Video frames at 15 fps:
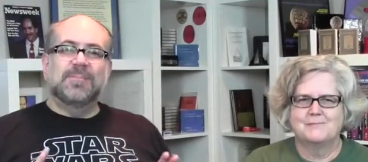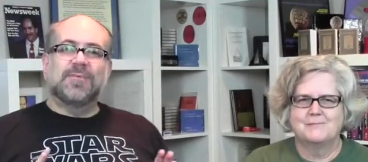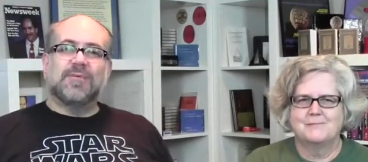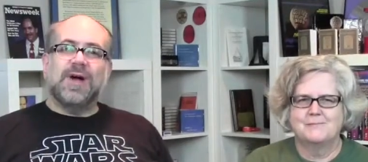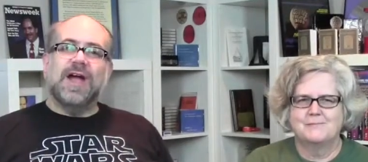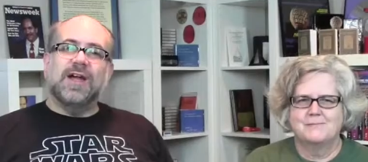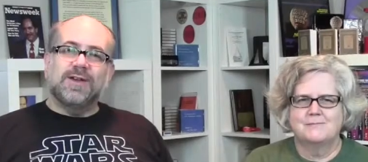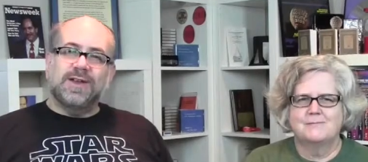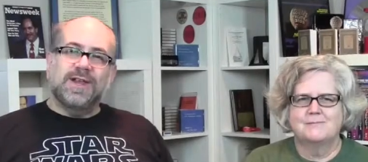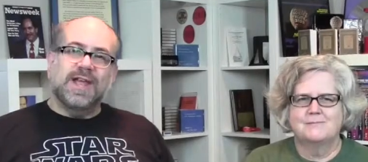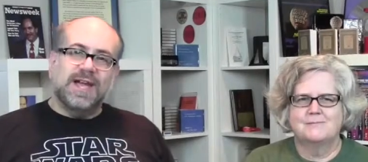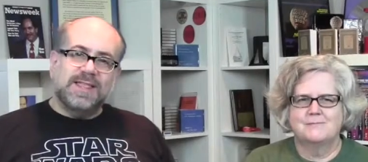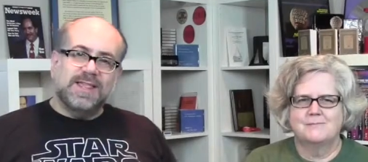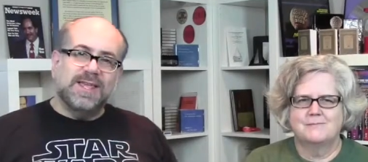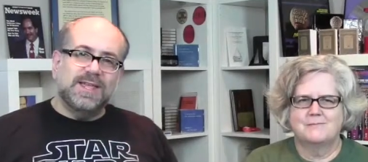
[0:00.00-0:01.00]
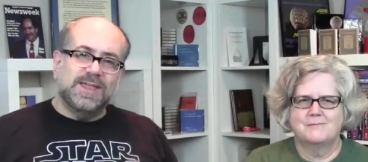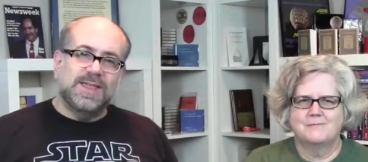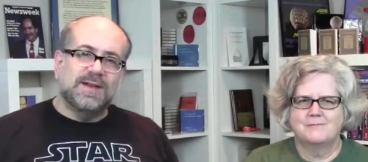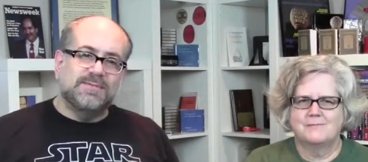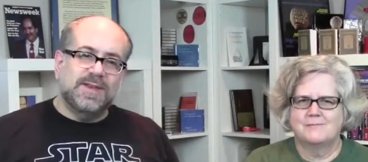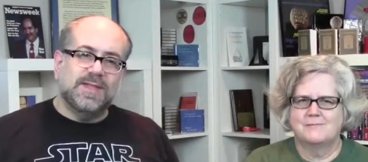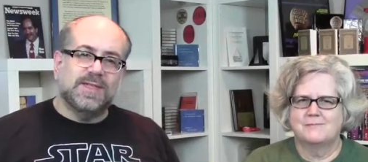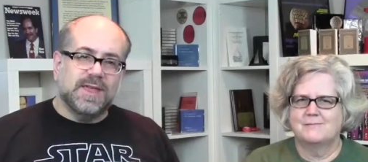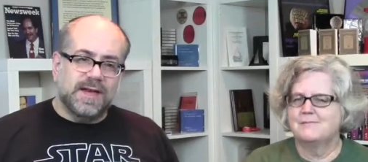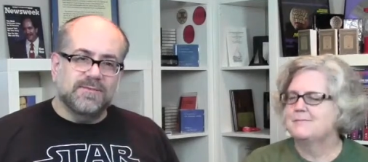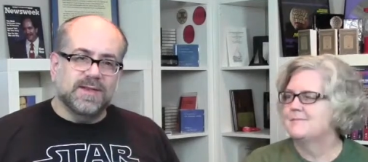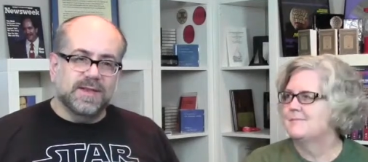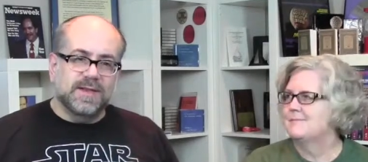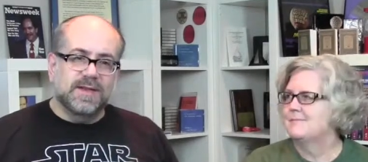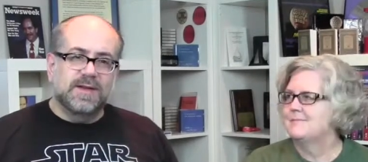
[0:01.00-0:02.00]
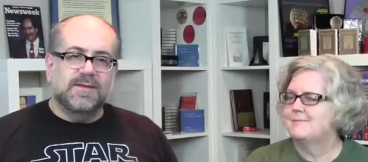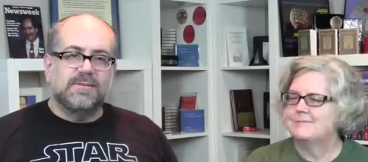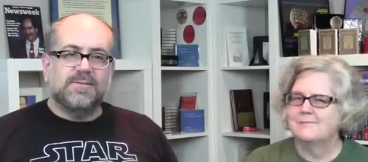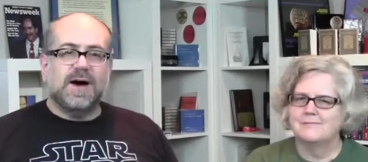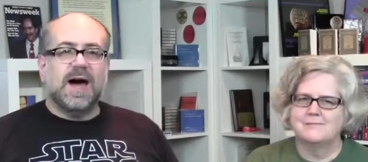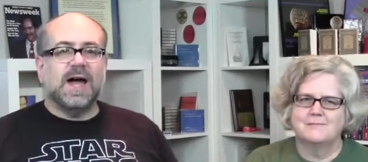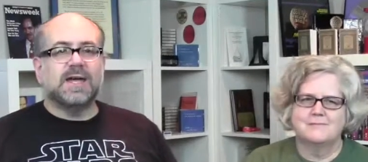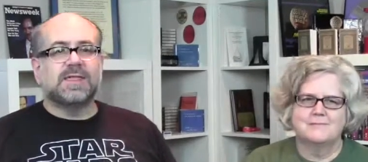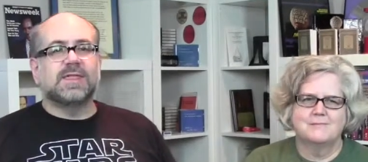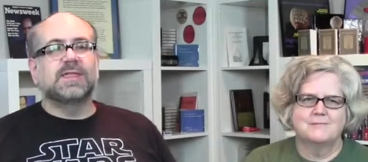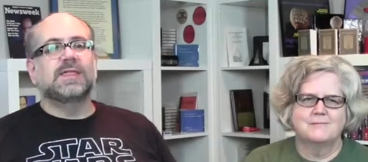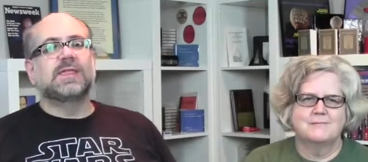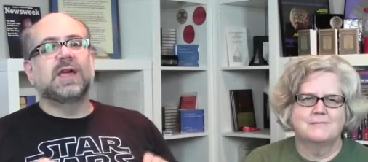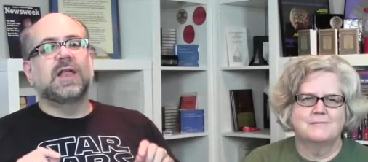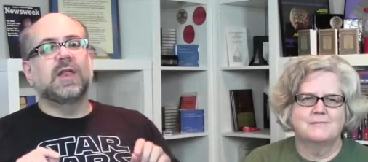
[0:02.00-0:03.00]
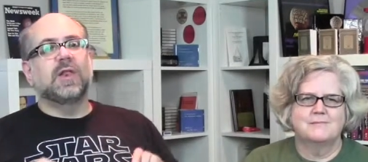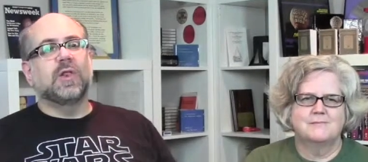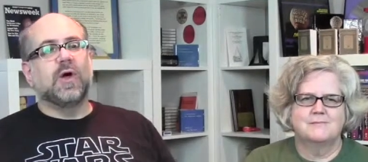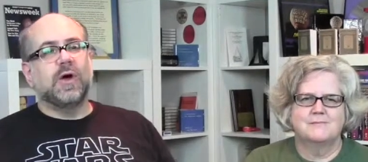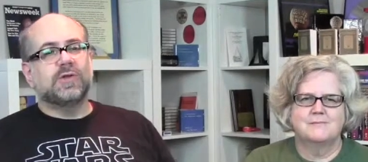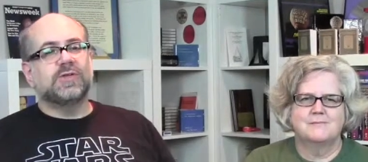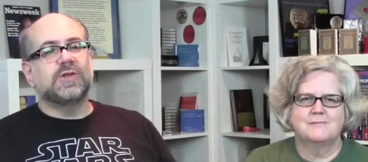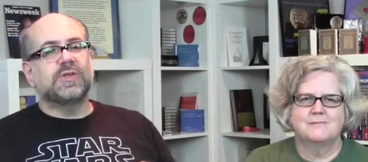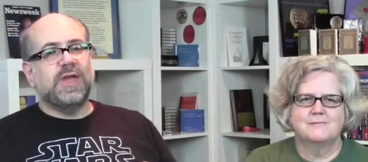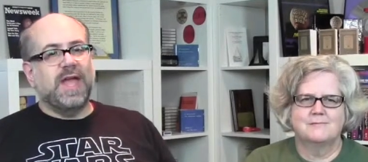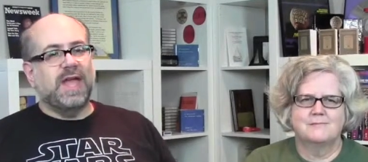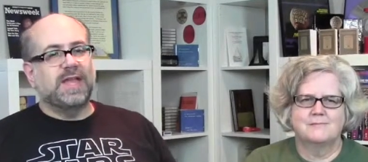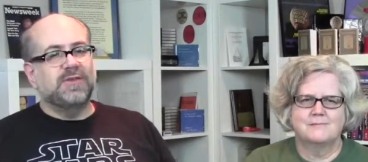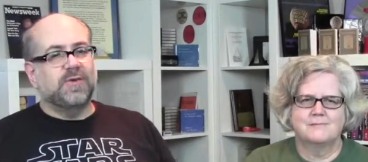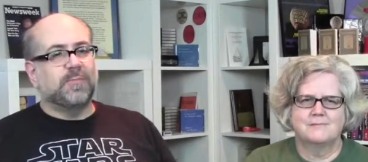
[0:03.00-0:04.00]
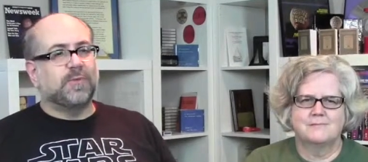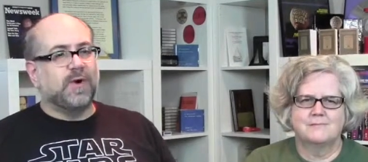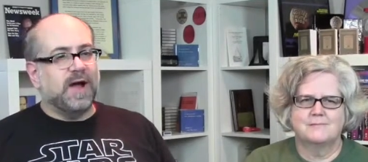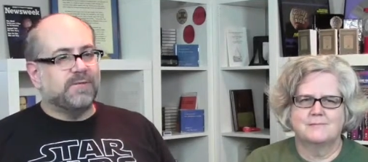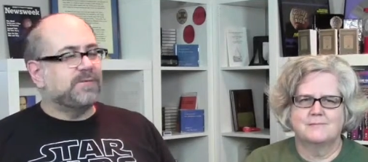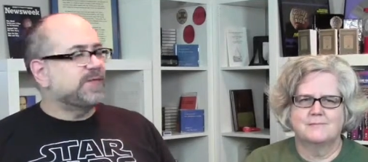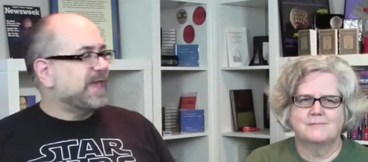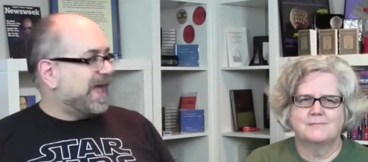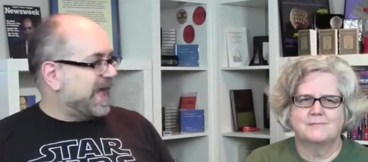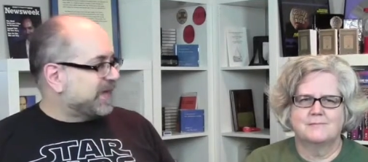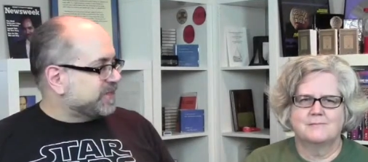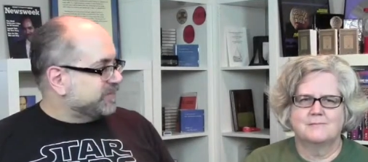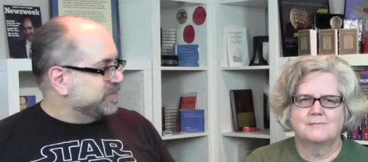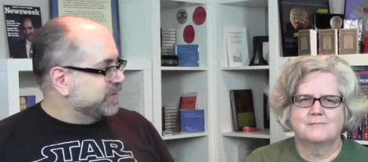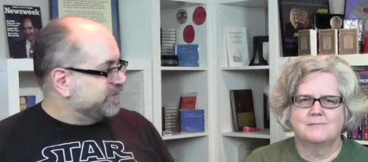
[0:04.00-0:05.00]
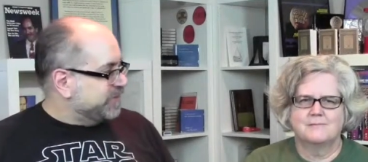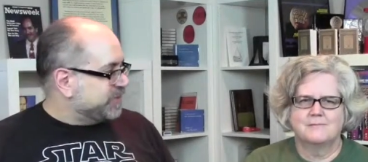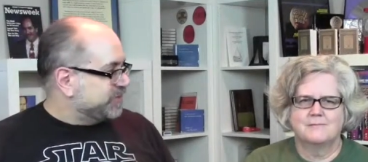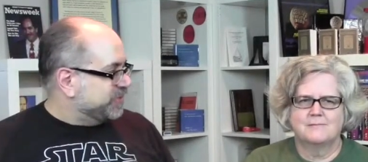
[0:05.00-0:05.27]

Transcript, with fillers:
Speaker 1: Prior to 1977, Fox's largest annual profits as a movie